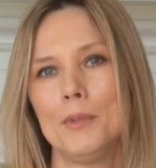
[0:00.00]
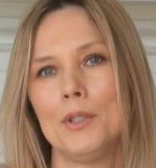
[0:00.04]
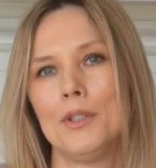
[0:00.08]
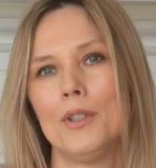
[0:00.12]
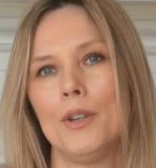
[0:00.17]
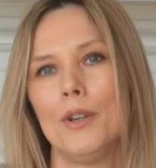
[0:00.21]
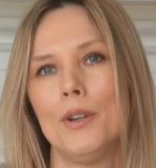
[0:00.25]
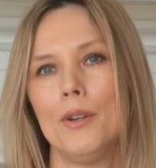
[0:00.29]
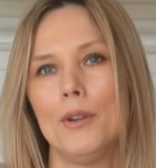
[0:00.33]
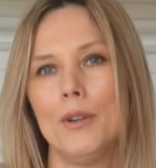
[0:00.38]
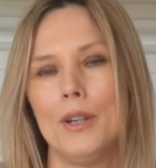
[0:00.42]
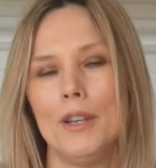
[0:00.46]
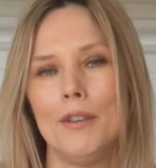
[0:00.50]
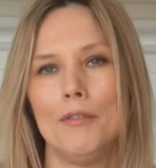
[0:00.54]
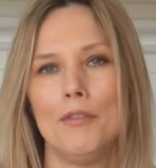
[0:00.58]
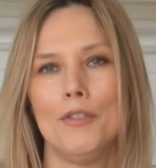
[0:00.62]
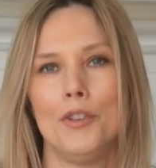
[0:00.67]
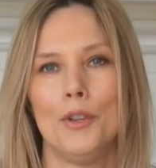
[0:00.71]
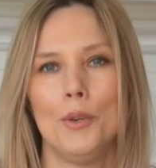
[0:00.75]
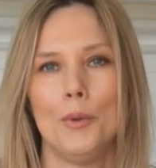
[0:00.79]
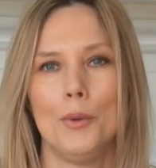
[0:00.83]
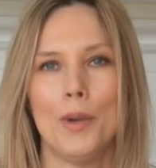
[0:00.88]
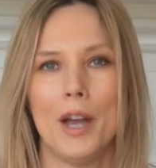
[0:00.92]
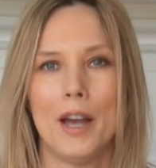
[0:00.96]
So
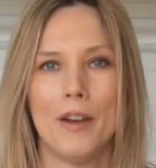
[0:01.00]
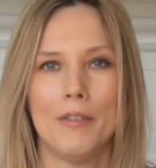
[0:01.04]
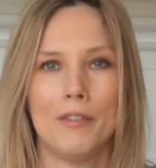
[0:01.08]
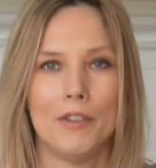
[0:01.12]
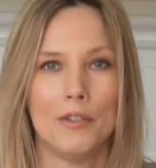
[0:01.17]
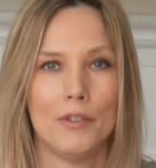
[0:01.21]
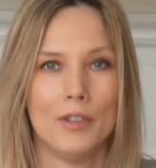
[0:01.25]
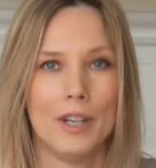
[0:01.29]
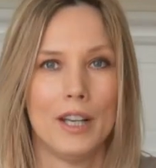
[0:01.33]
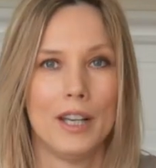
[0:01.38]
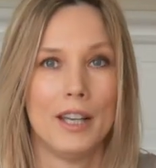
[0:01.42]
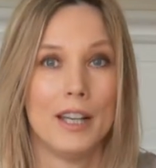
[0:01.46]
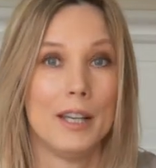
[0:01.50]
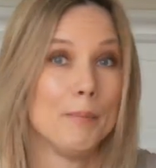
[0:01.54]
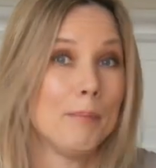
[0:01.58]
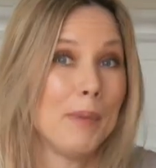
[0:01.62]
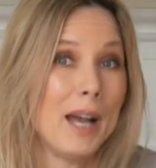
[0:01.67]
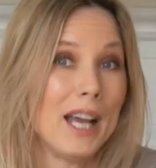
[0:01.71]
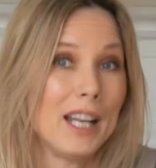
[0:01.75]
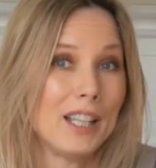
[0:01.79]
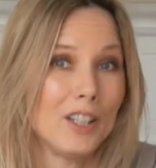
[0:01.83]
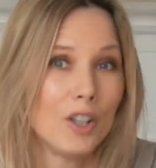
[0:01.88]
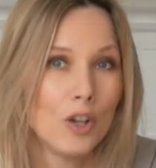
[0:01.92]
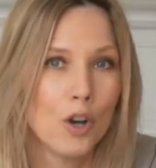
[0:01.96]
if you have a really
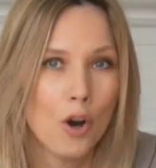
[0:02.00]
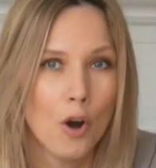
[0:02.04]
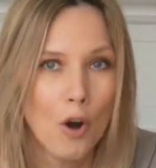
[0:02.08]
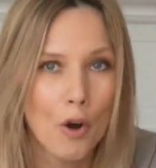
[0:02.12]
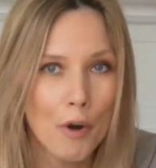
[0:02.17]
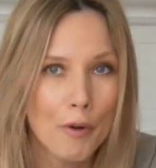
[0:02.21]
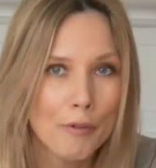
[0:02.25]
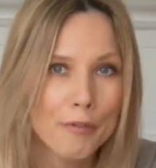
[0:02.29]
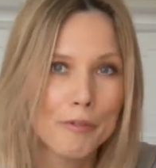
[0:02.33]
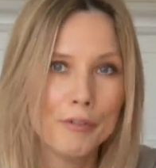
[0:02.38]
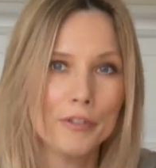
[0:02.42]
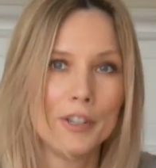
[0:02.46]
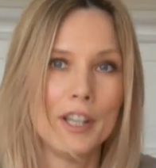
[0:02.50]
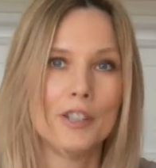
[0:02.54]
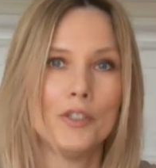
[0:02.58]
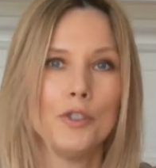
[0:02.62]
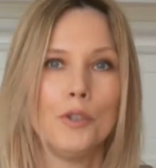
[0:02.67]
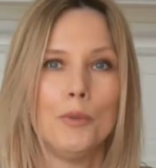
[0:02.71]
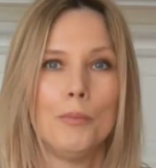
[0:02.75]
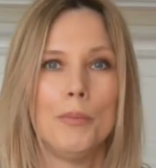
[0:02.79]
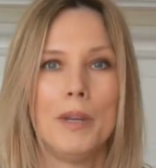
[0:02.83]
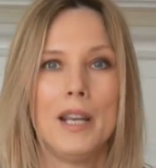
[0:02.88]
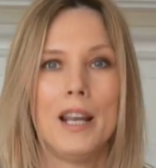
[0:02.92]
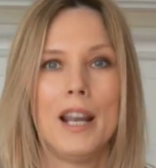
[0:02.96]
bad cough that
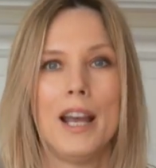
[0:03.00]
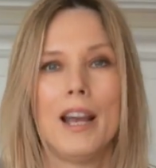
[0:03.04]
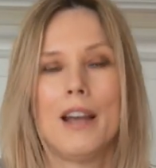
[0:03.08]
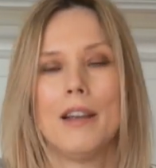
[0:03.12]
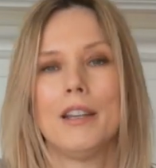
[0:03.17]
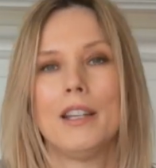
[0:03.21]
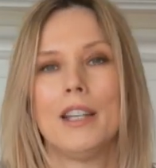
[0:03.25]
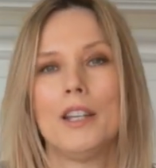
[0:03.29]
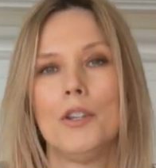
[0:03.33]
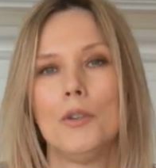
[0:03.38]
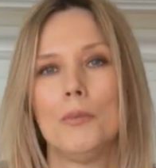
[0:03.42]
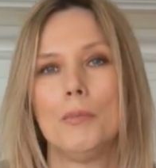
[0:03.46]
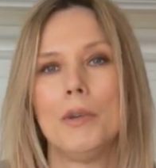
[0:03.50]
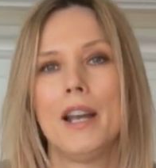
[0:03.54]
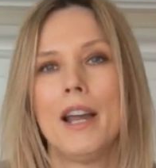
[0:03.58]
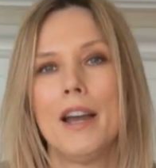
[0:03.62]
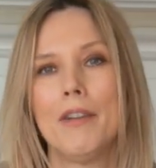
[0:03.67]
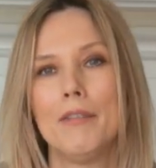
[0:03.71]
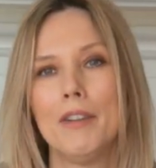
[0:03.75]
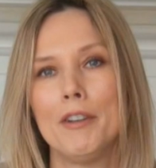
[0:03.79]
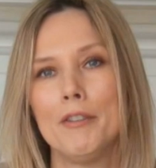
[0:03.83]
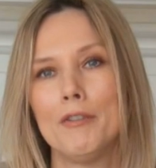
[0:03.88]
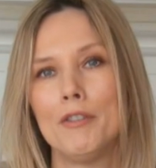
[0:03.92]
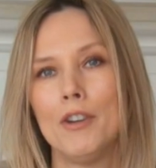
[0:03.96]
you've been that you've been
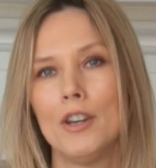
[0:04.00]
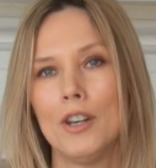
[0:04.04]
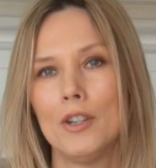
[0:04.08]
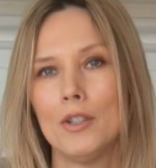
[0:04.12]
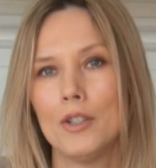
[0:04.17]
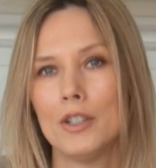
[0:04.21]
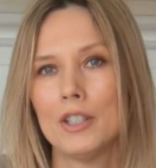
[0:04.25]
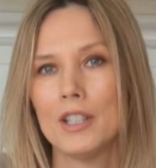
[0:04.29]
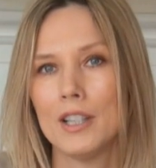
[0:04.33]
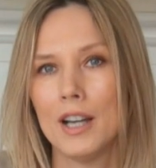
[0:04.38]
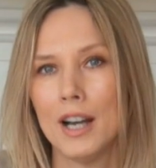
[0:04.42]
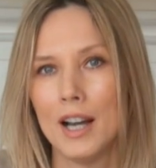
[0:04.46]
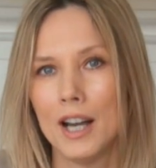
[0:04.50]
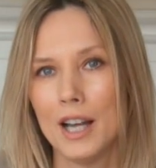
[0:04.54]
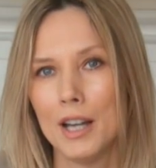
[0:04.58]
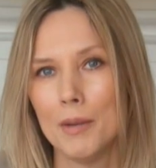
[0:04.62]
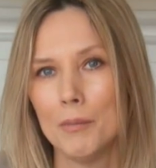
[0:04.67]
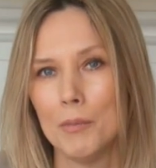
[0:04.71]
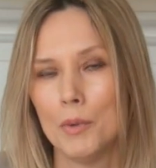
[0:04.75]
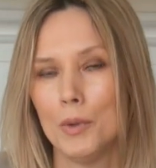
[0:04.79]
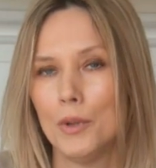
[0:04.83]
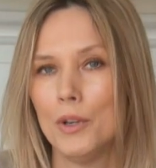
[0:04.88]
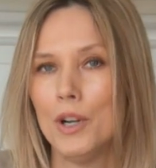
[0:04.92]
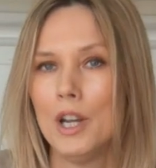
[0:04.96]
having for a long
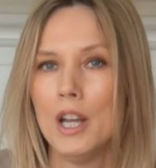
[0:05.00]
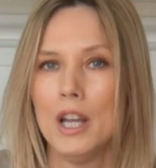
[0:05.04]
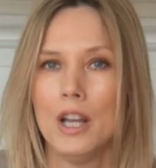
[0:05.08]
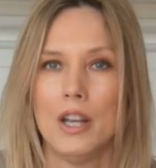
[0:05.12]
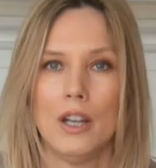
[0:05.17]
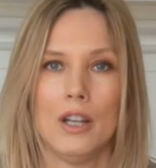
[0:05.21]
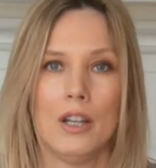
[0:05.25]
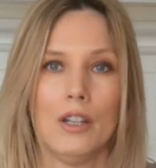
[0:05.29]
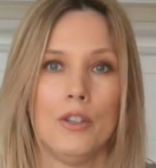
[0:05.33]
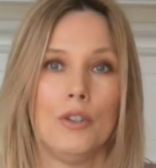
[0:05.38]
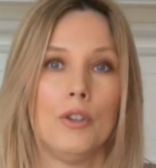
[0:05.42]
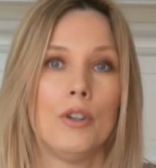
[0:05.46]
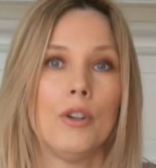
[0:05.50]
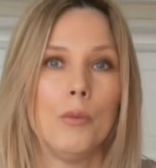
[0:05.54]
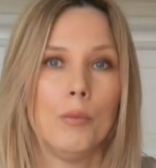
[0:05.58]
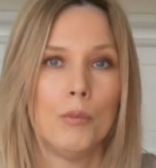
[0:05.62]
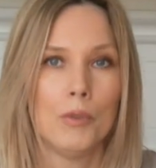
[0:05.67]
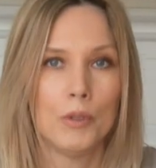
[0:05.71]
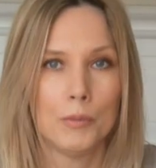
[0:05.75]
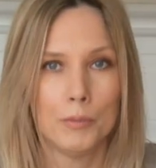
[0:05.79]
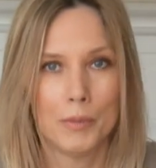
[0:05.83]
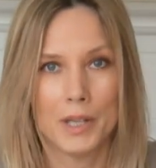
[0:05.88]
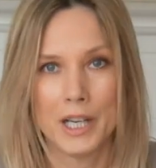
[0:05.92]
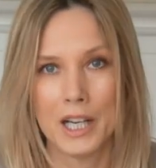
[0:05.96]
time, or you've got
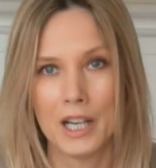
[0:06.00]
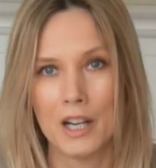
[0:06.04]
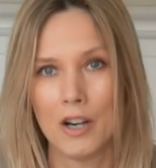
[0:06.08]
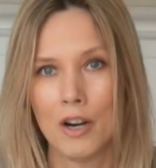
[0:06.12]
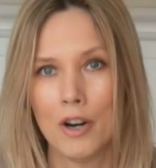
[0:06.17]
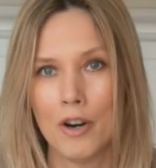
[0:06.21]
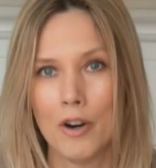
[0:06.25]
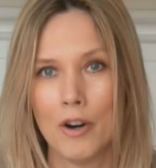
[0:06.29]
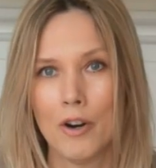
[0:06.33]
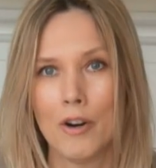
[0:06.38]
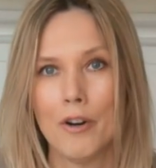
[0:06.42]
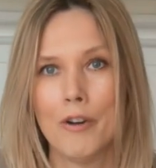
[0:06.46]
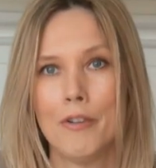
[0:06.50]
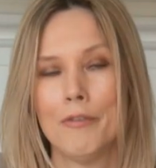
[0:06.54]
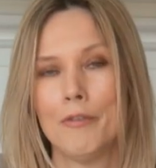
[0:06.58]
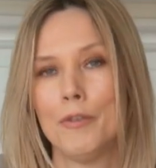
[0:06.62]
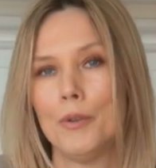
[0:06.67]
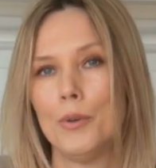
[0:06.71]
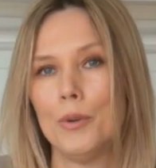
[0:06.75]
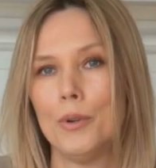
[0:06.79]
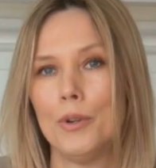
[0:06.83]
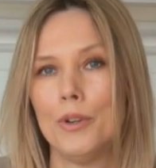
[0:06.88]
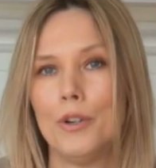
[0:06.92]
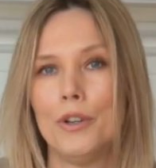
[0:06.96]
whooping cough
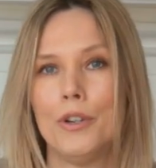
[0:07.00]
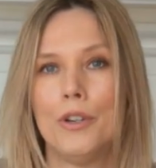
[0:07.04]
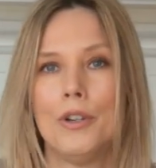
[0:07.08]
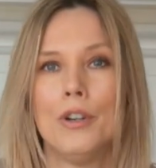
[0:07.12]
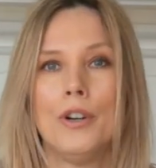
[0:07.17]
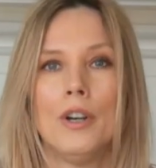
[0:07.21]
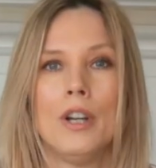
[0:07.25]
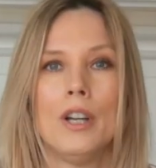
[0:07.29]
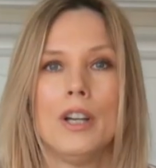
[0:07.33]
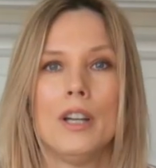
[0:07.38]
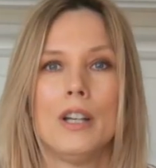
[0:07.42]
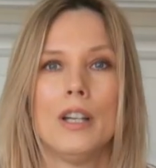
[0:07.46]
or